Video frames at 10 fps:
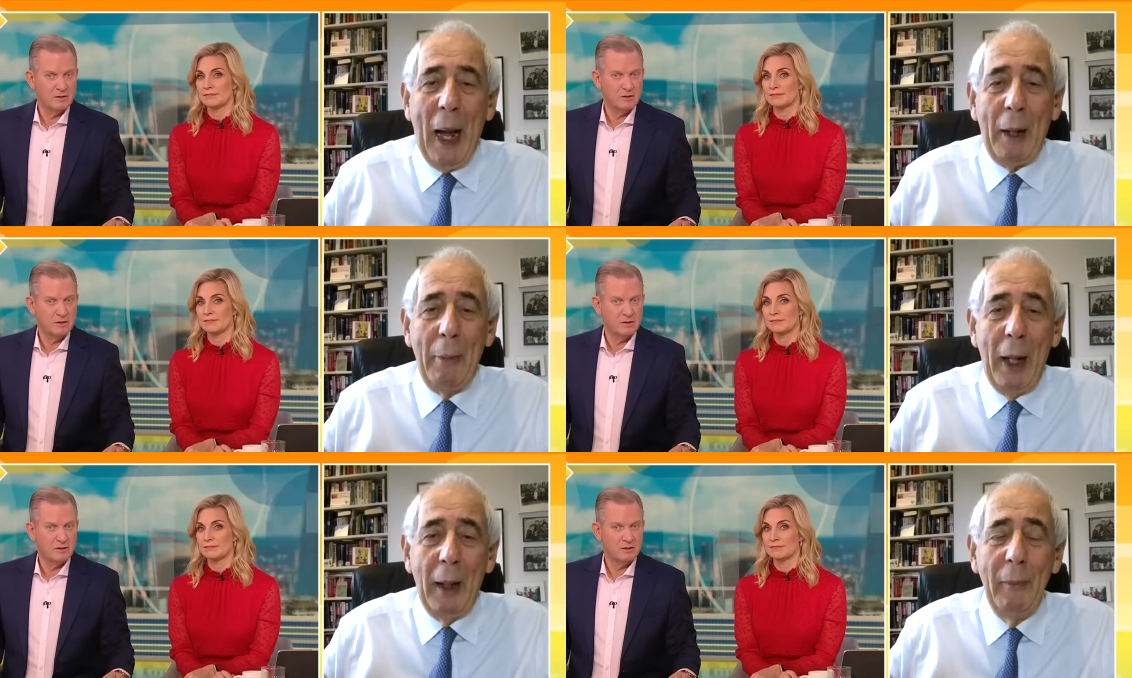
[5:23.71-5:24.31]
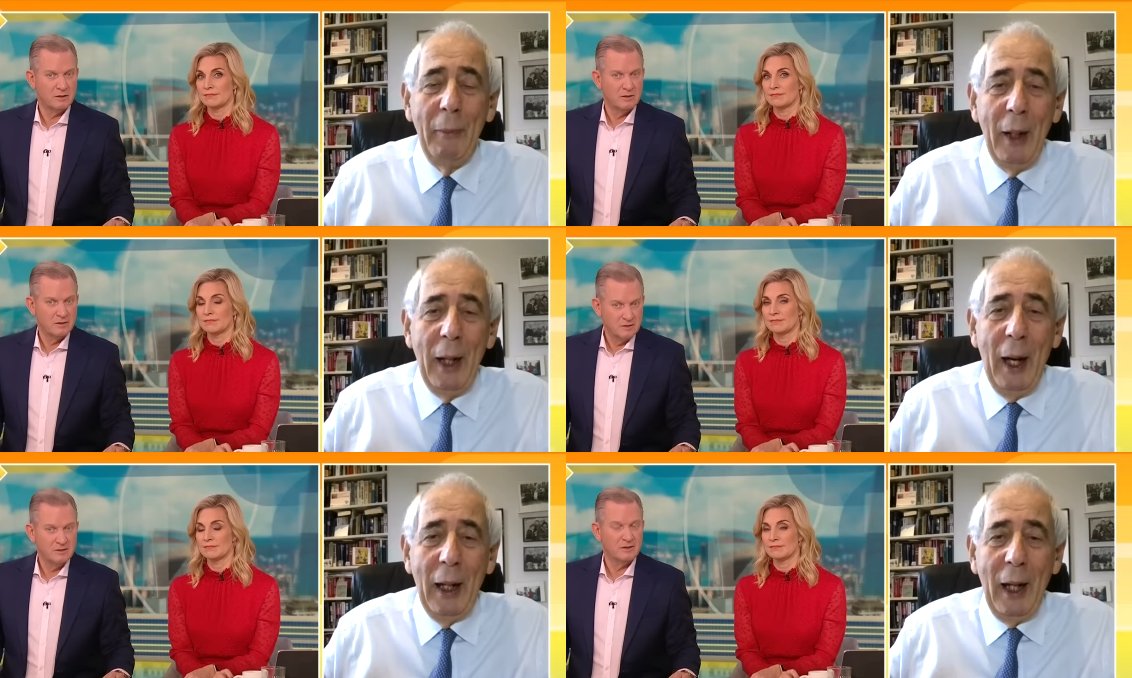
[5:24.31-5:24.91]
Speaker 1: blackmail,
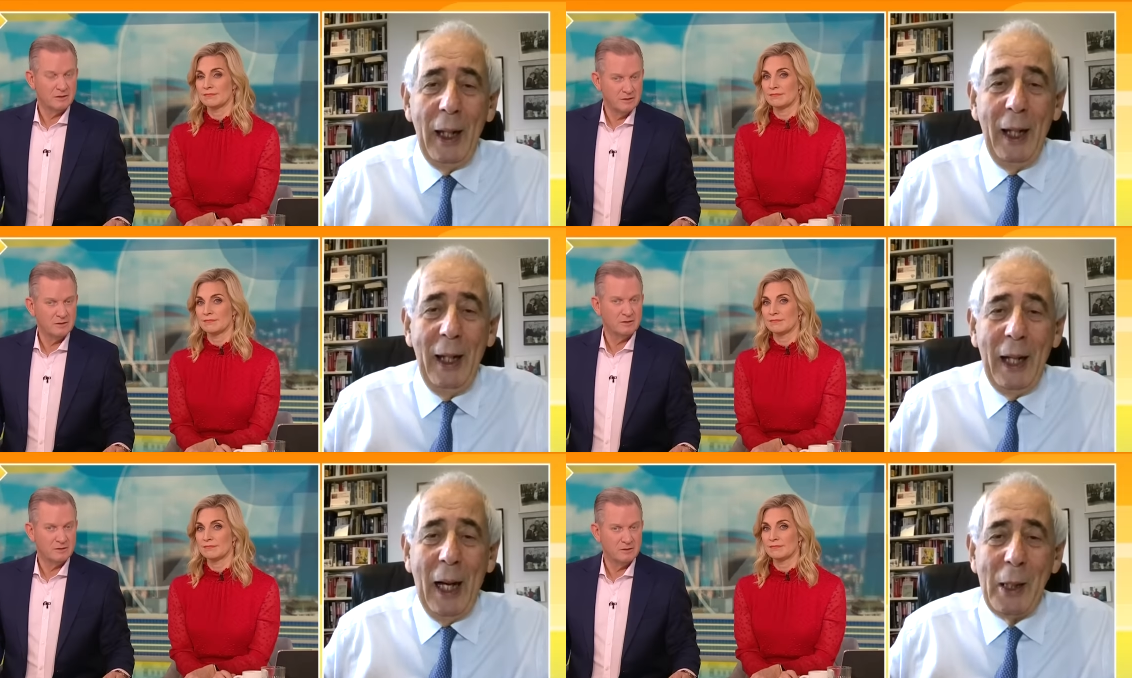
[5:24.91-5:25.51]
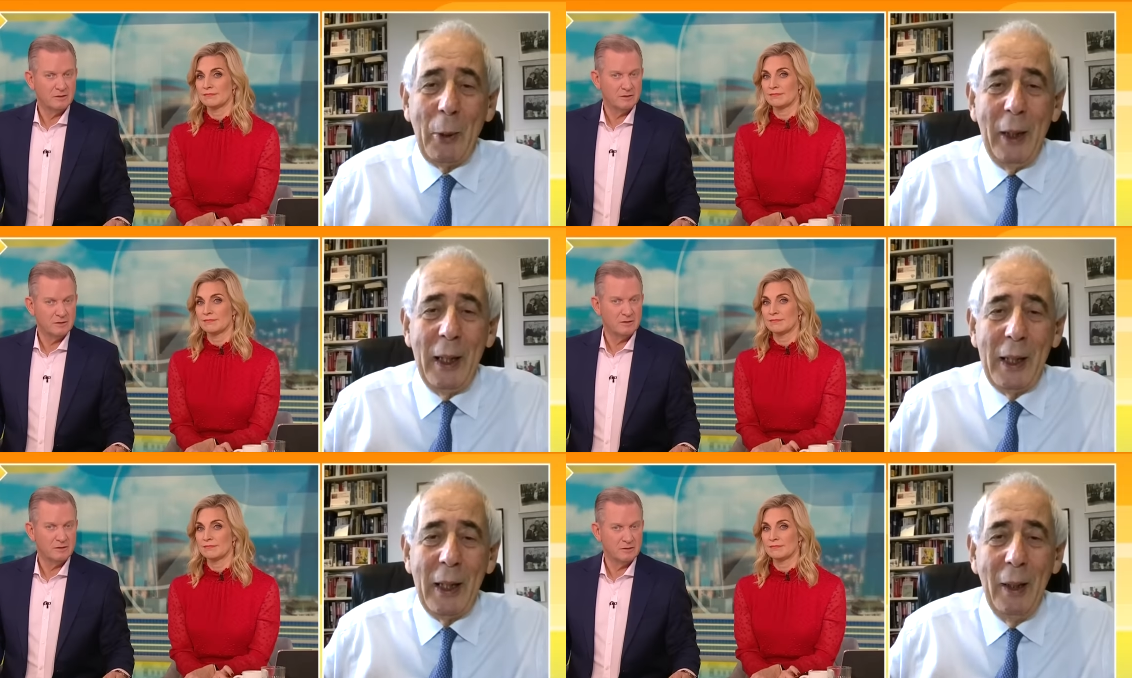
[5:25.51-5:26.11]
and I think that's
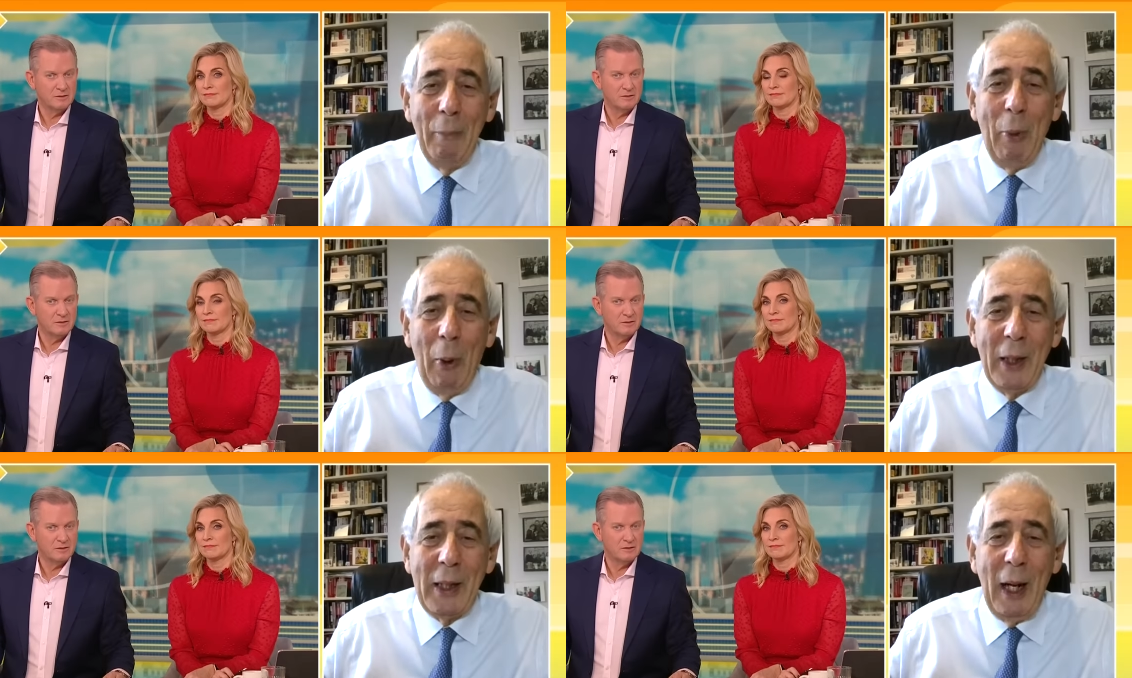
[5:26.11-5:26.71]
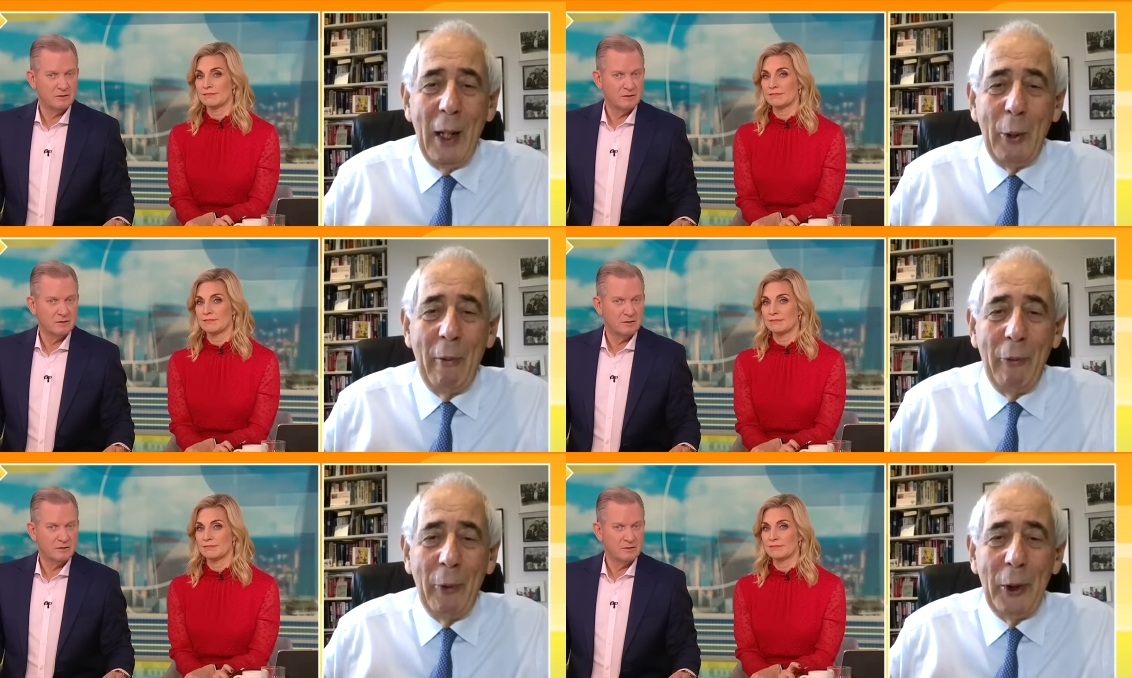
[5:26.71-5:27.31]
what it boils down
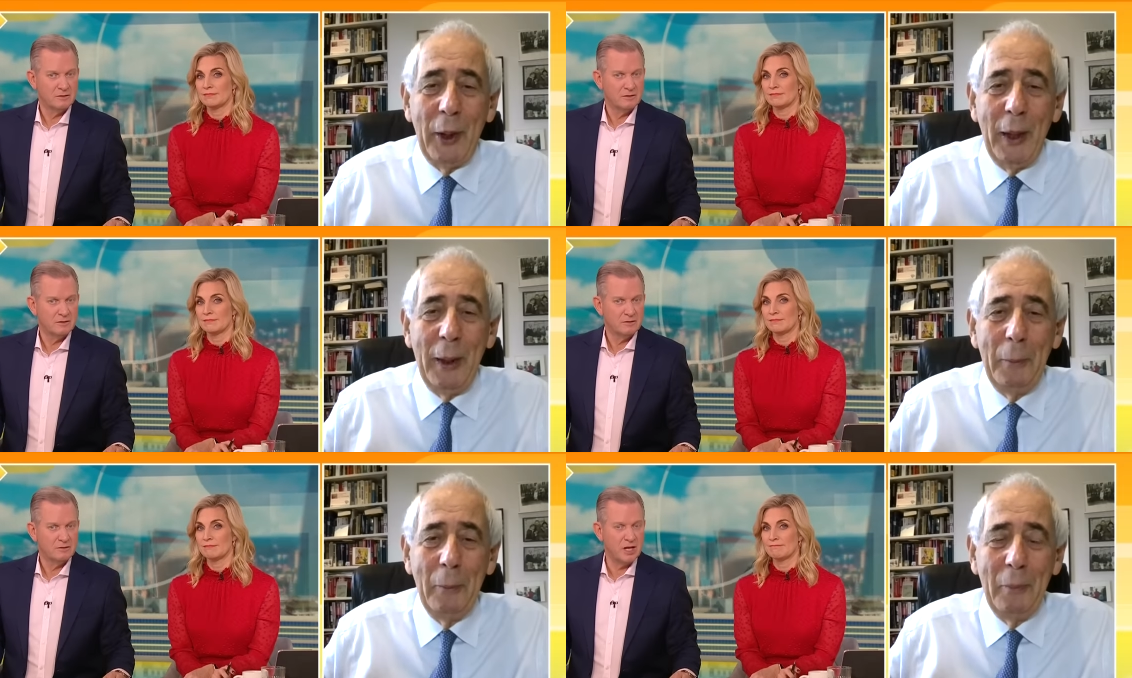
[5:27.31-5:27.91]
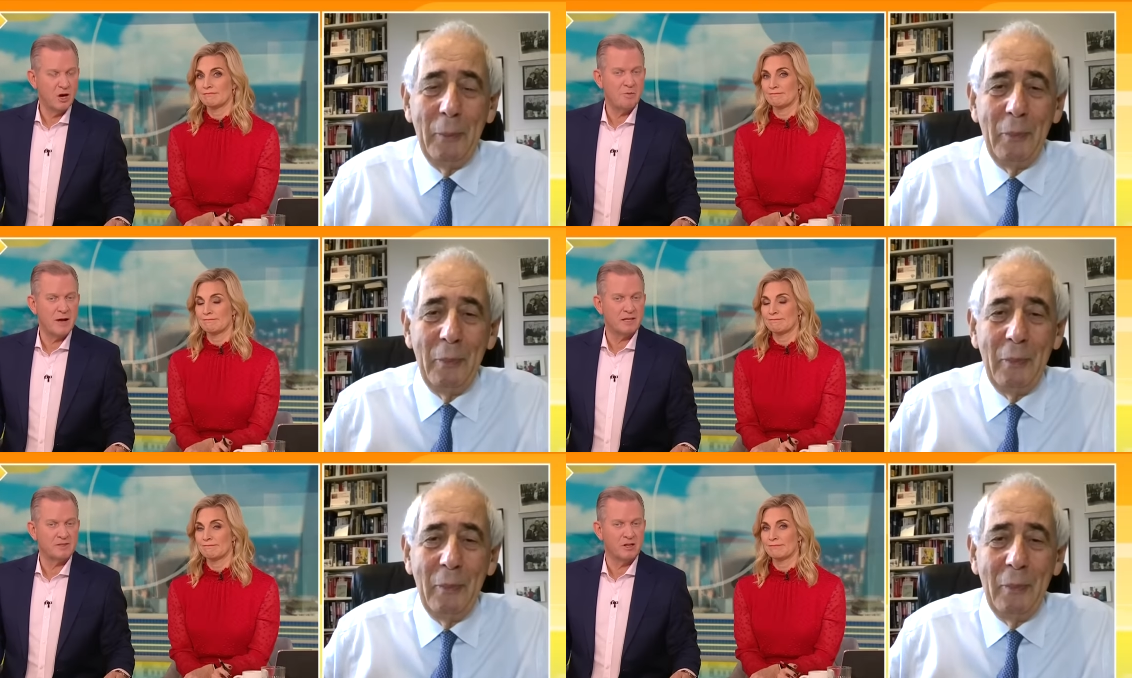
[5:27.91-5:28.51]
to, unfortunately.
Speaker 2: The old
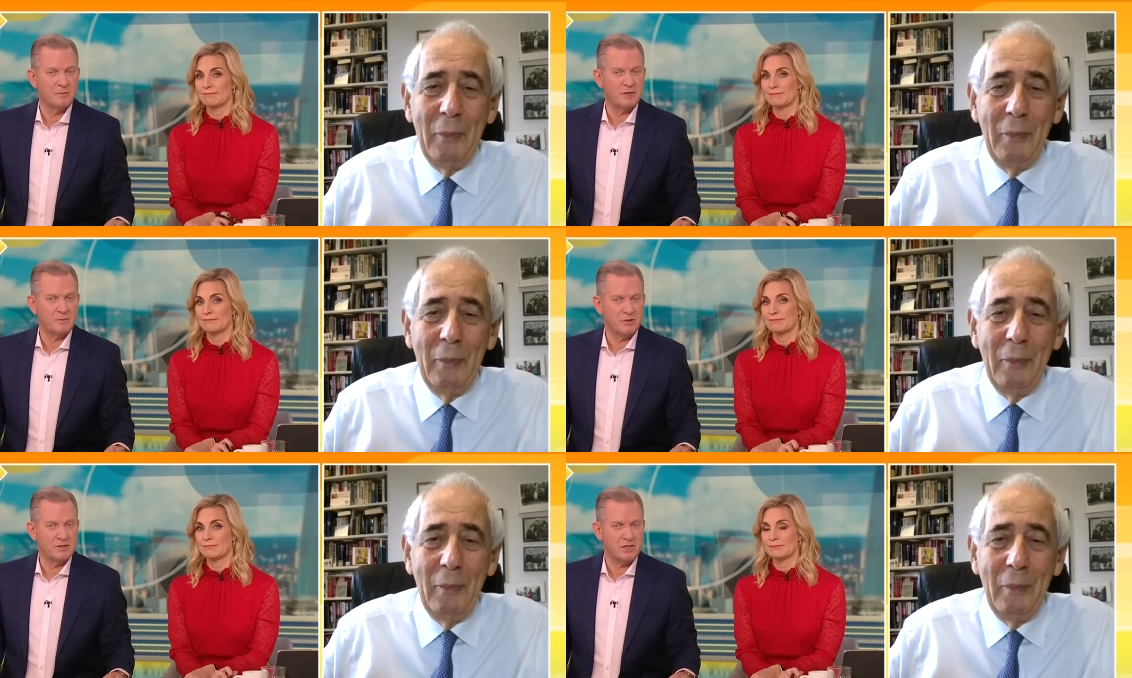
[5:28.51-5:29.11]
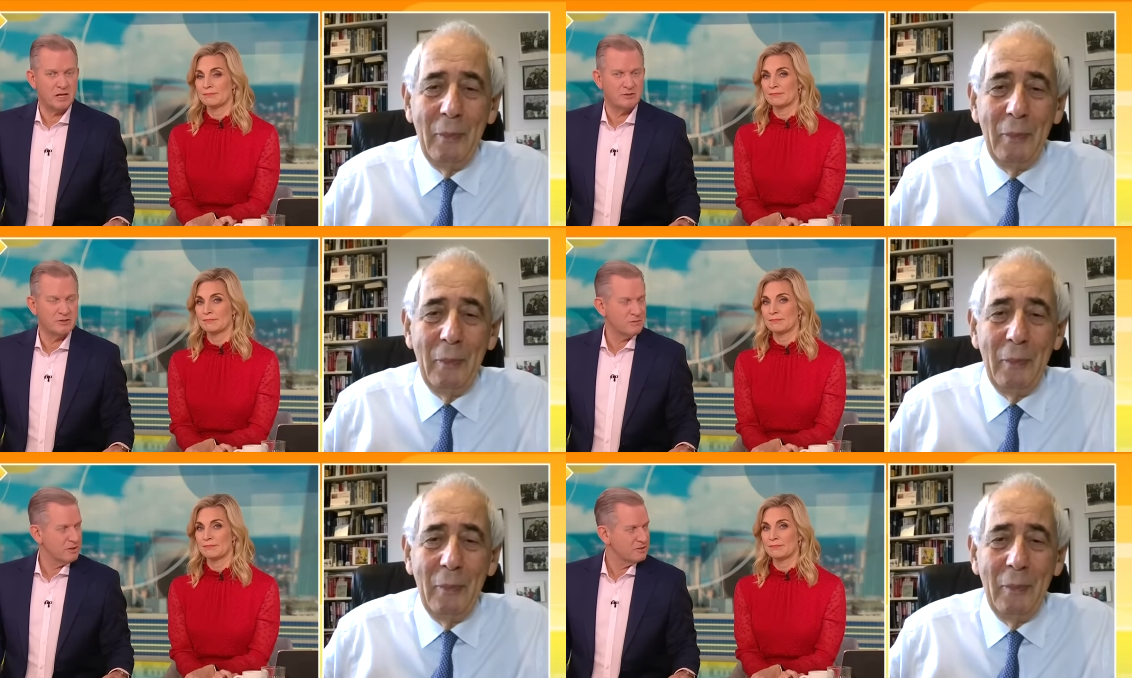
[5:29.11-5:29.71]
man told me that Prince Andrew
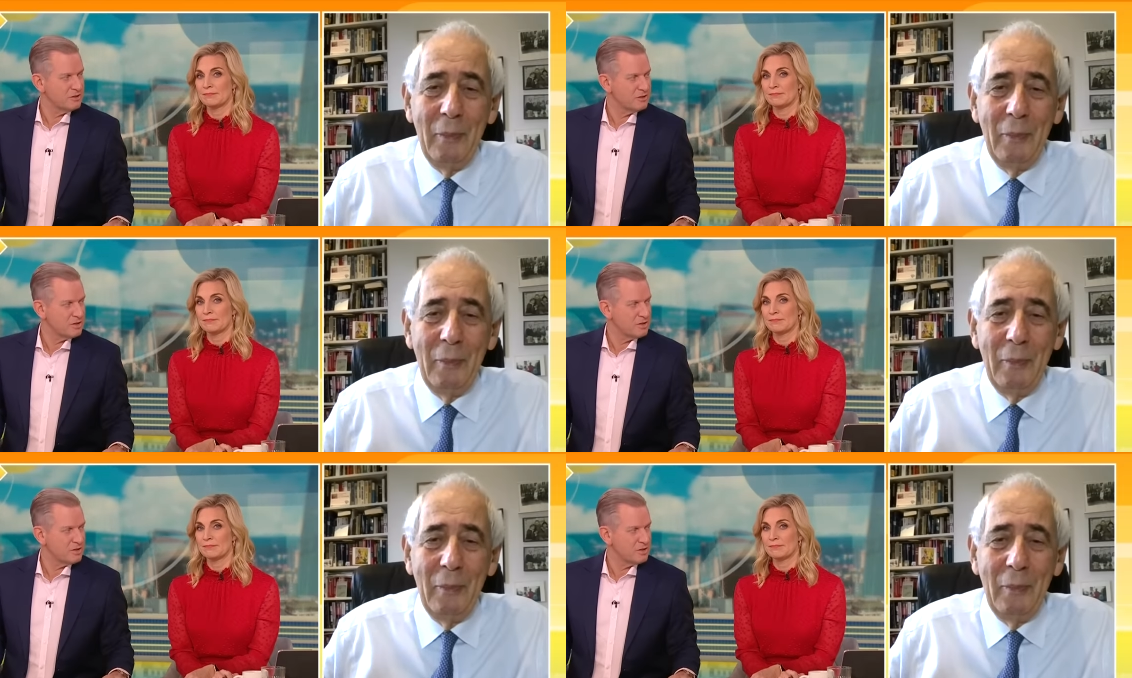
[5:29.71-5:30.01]
is the most